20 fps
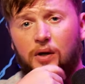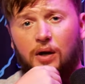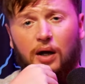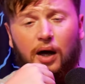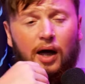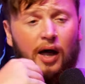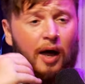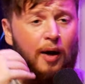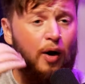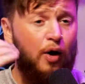
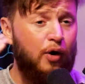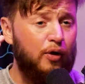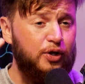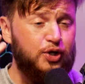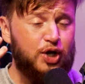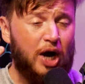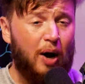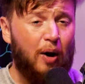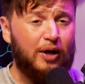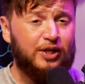Another
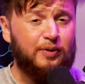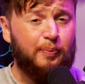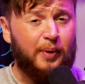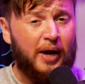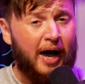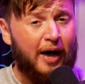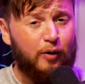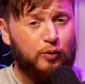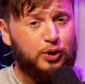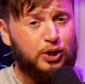shout out to
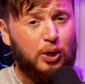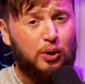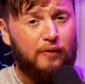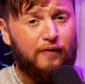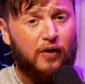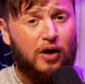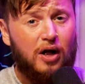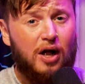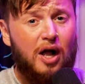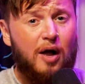Bernardo
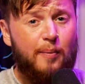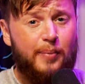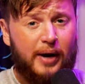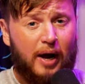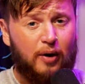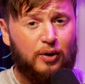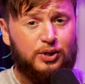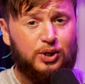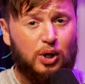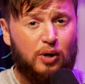Silva.
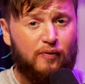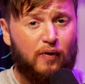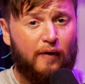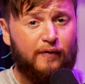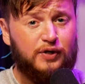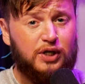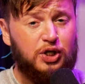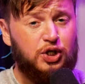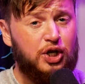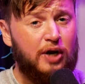Bernardo Silva
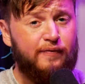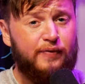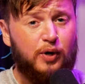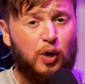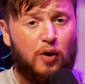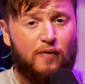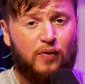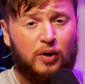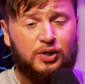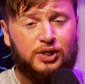obviously shifted
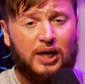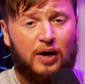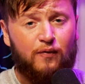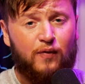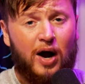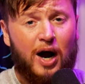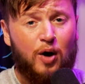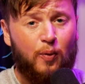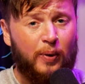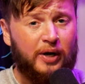over onto that
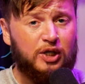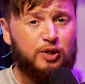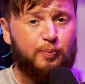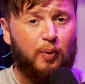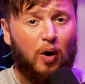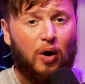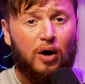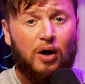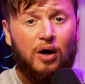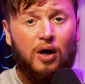right wing
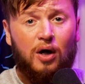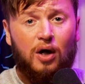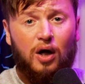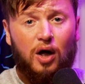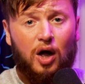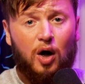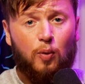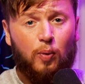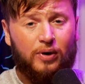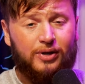spot
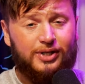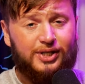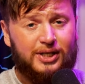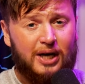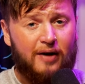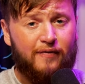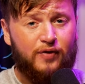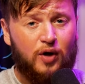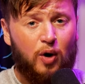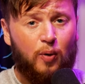once
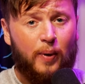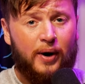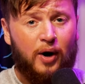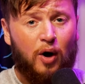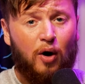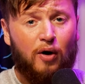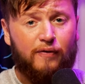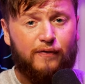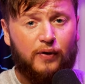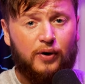Savio went
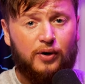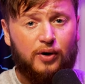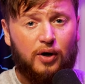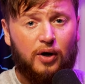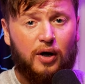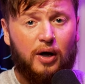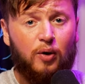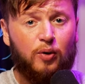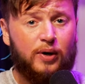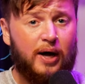off and
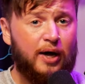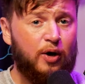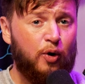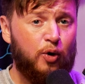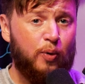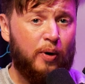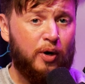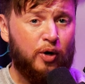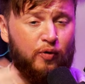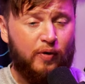Ilkay
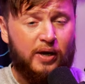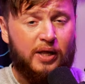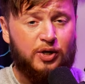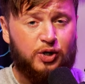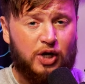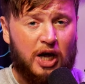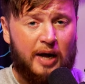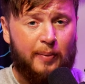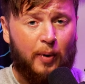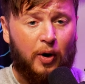Gundogan and
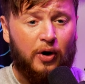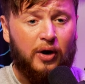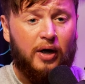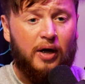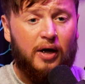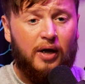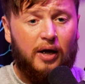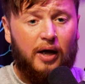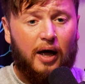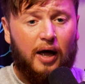Grealish came on.
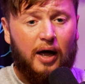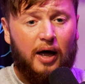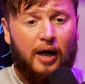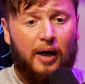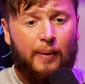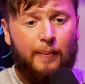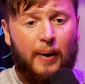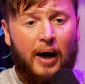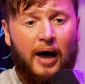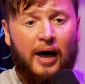
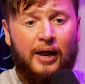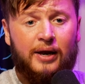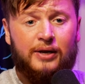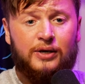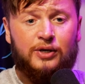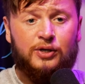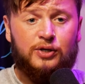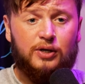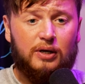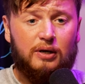
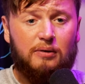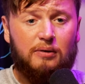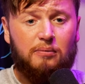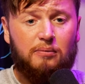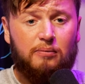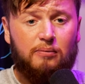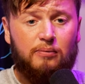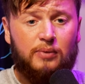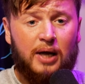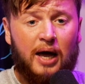And
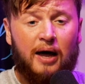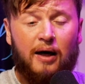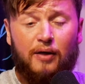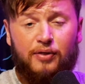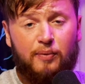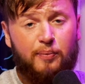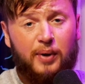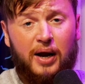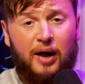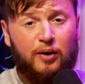yeah, I
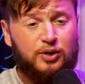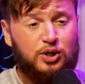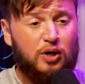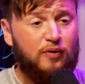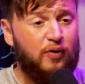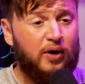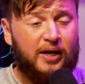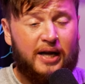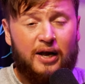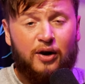think Bernardo
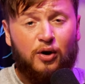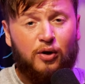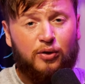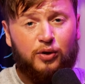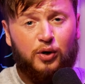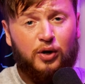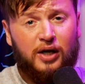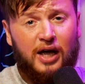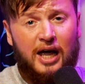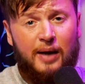Silva again, another
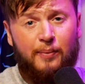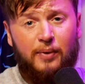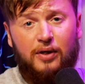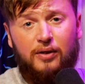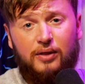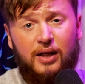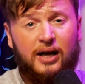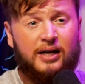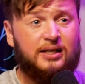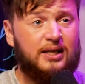good game.
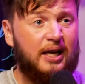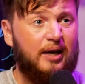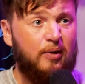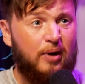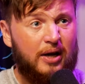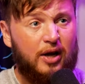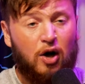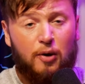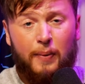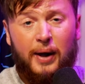Like I say,
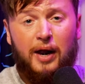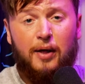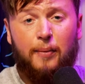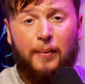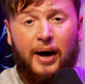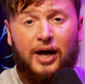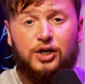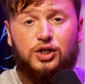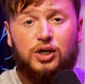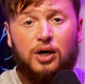he got man of the
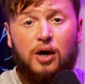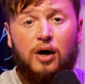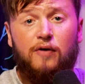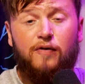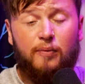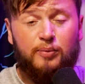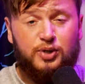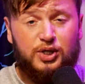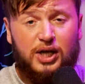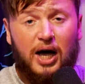match
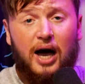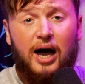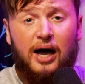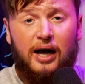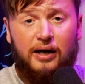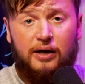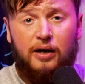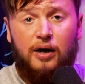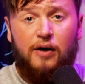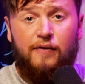from
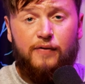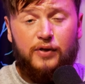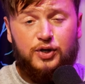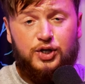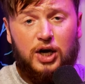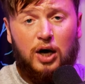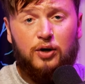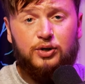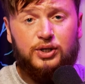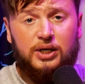Sky for the
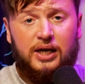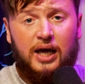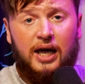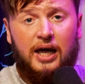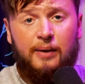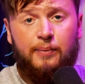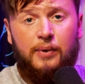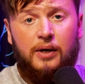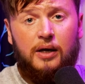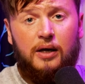Chelsea
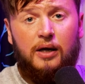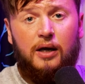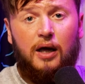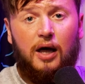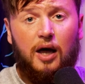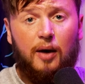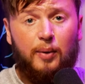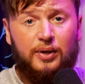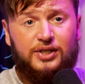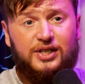game.
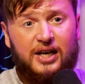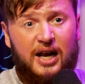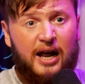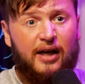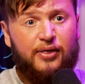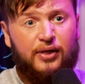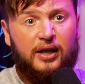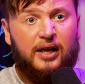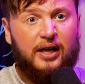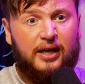But today,
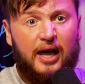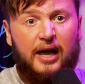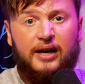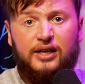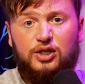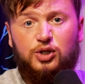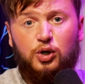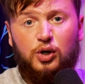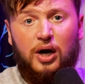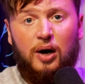I think again,
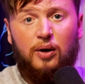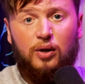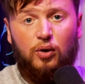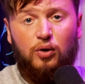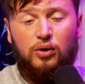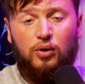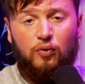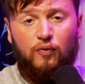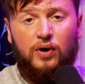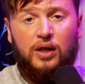he stood out. He
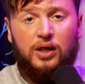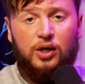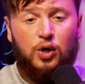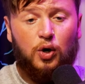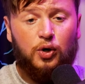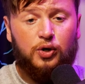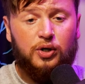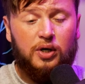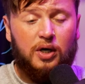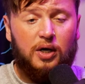looked really
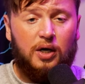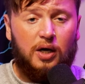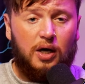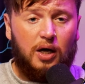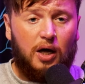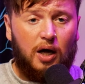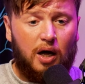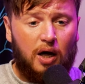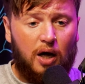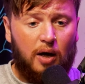good.
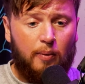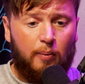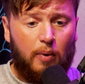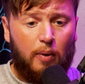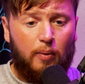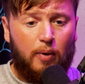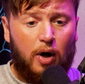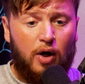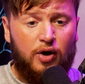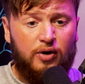
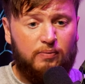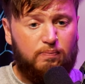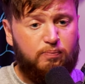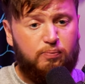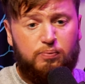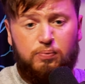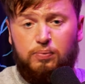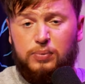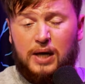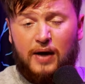And
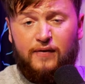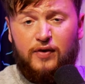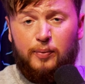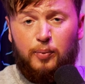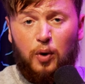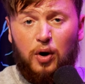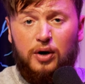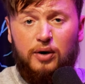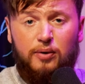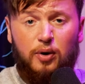Kevin De
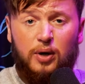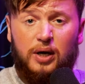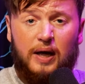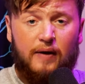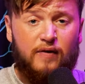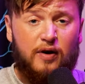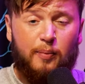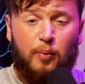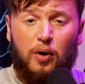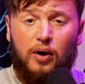Bruyne doing
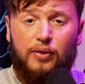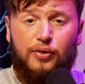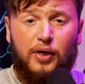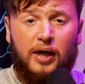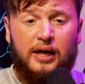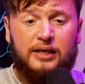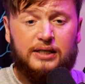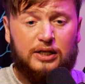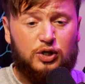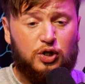Kevin De Bruyne
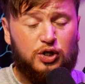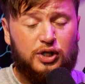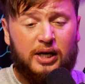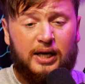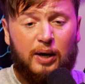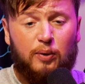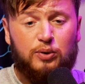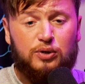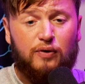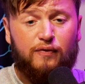things. I just
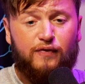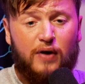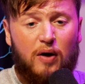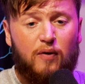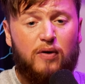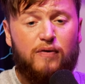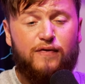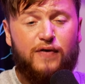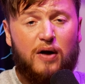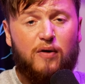think it was a
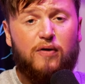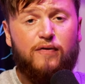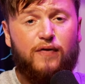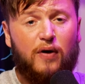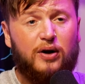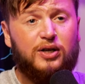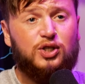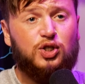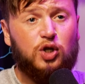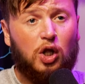very, very,
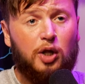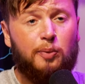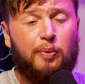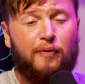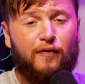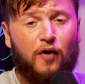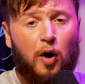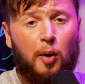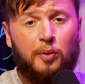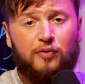very solid
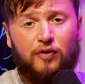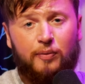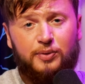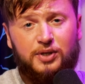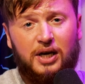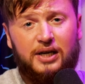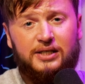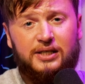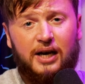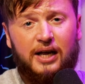performance from
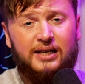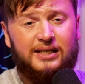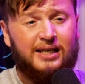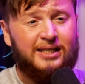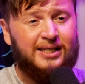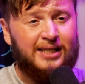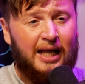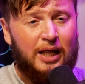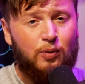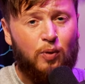City today. It's
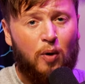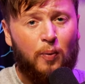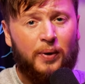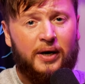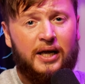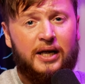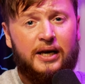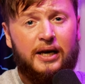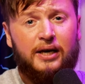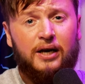exactly what we
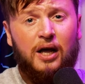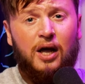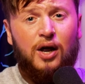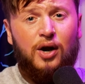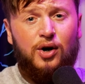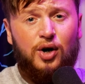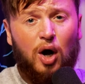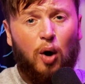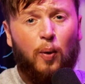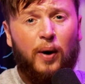needed.
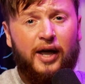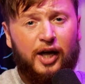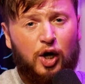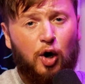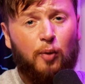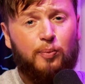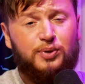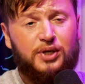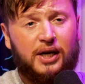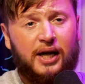No
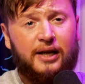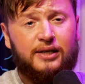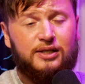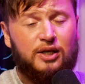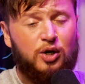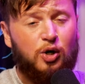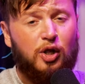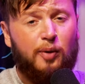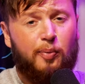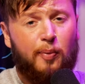hiccups against
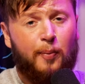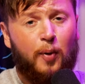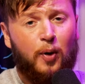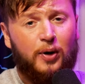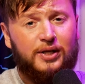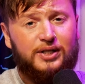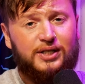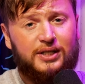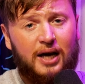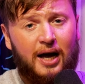a newly
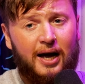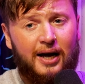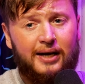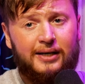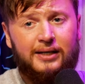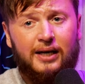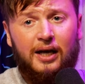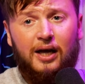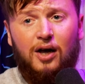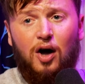promoted
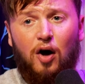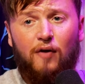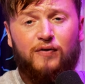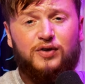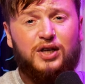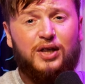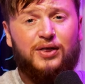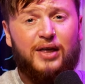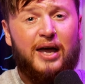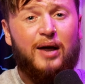side.
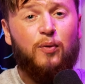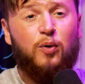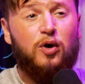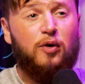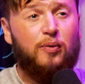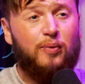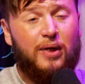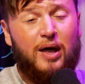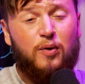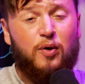Obviously, they would
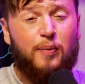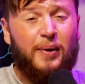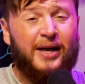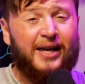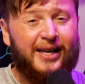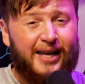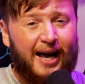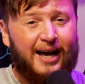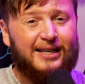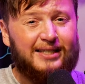have
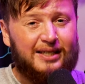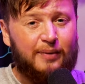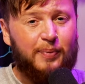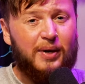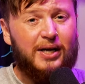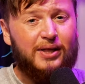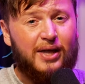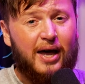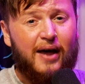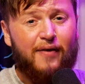been gassed to
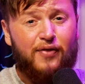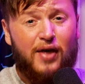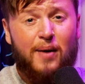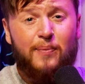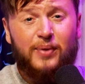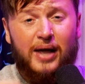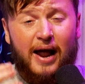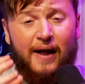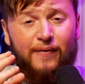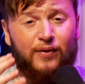be there.
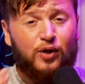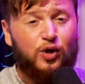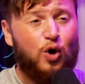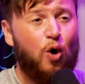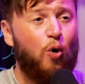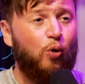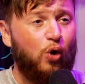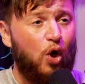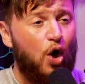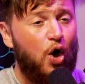Them getting the
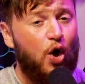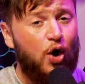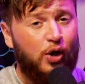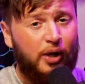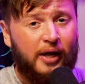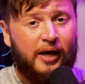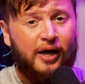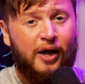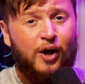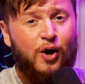goal
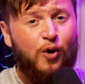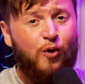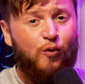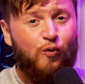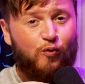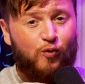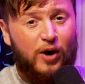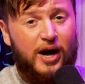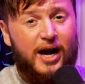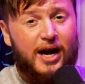early
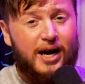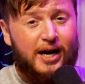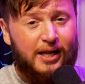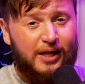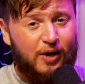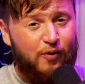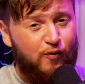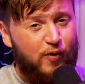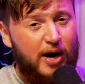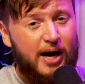
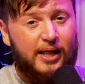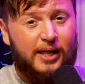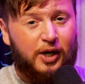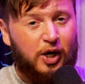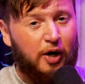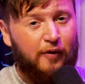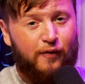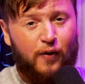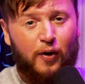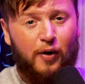really, really
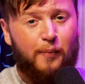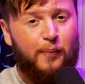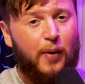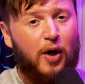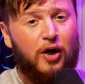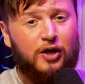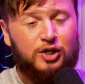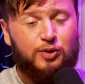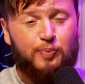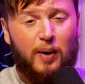could have thrown
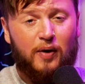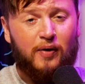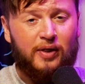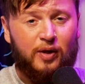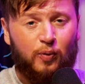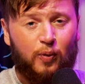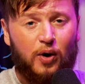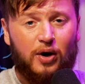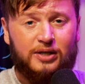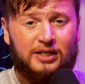a spanner in
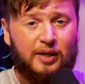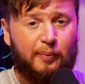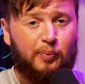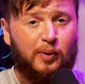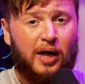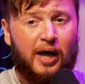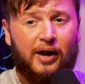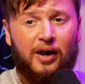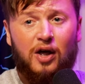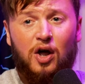the works in the
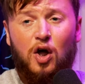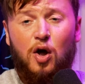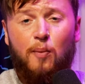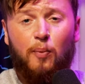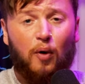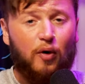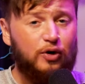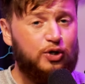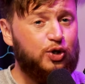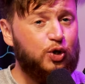plan.
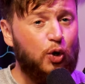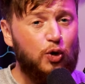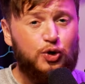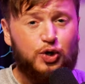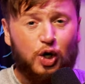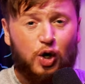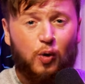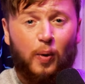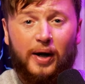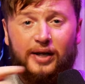But
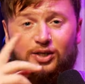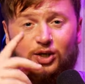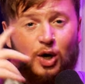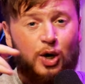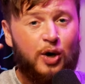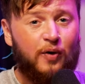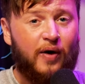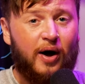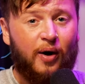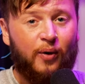such a quick
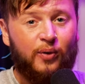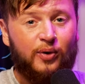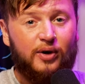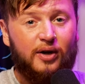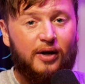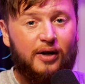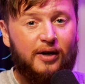turnaround.